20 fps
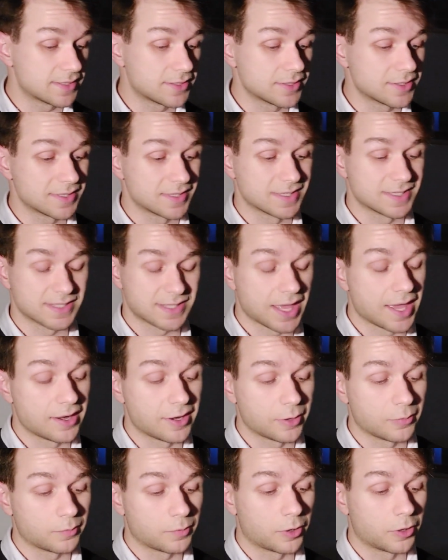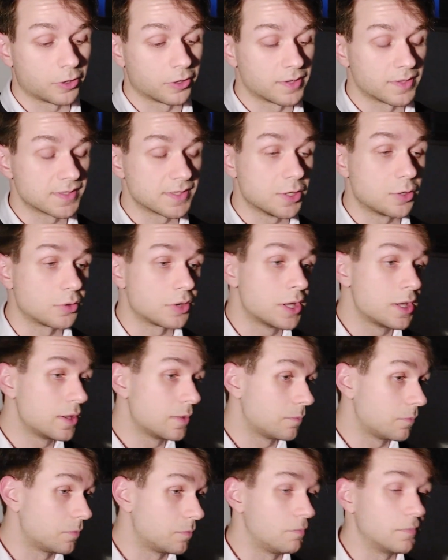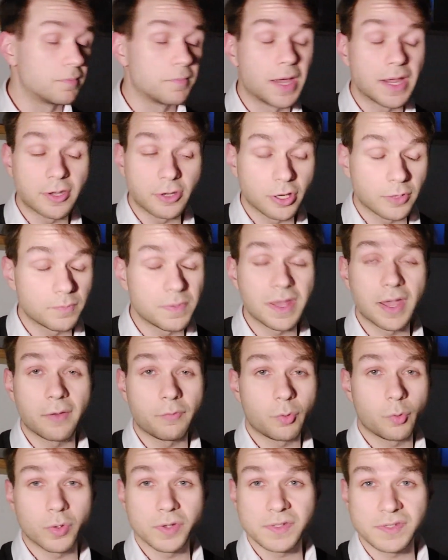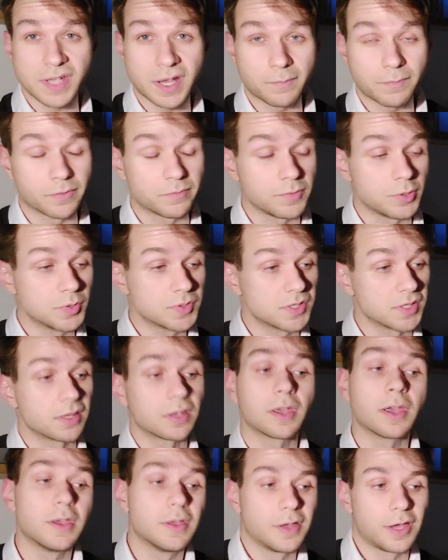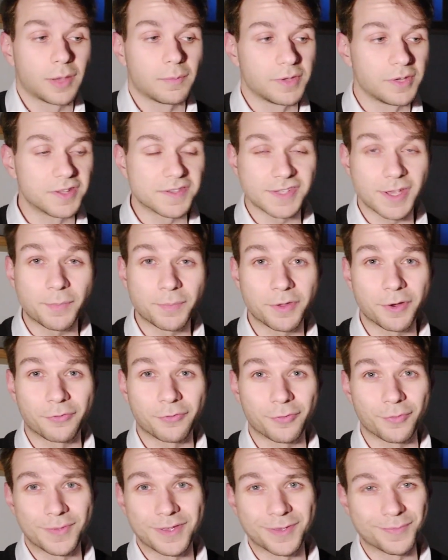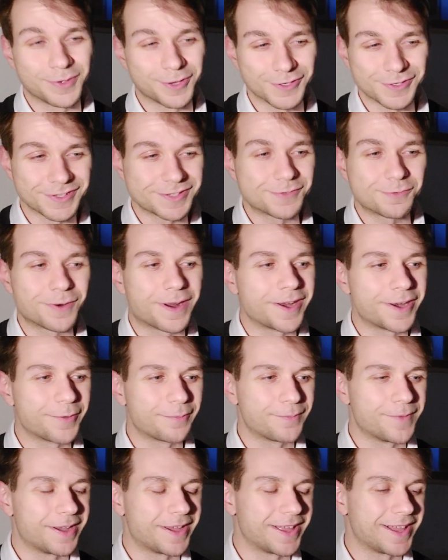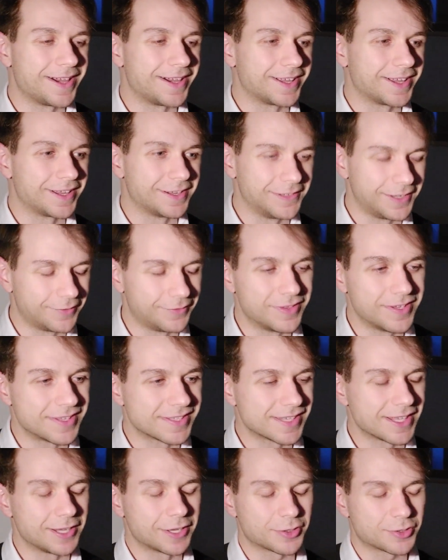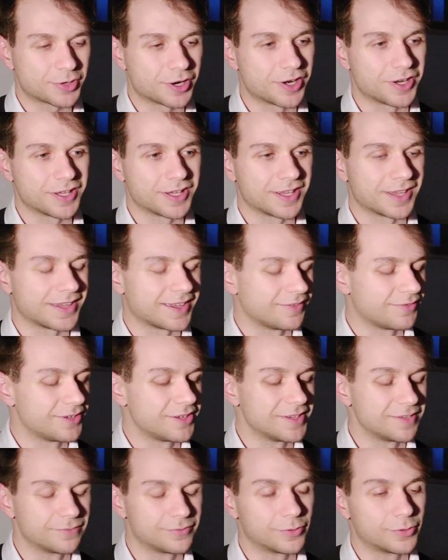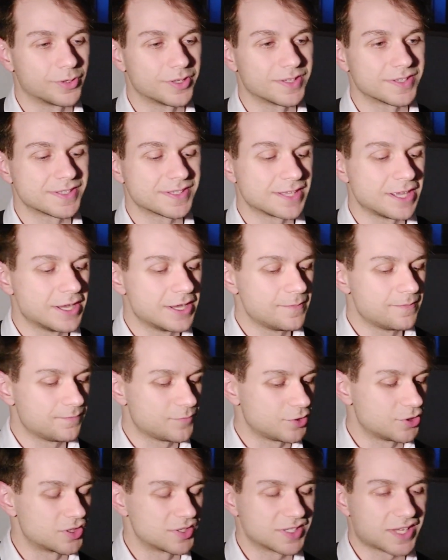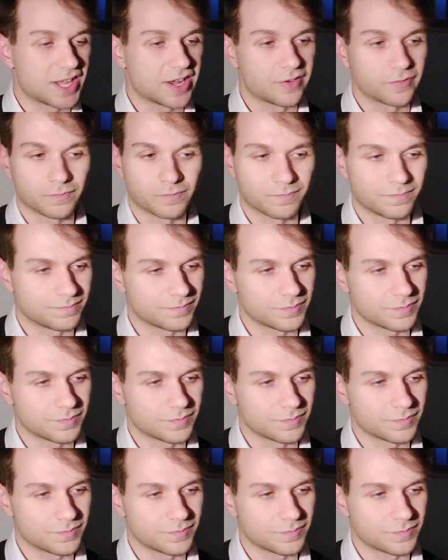just a standout part on its own. Might not be everyone's type of music. I mean, it's up there for me because it's right up my alley. I love these electronica heavy influenced, just kind of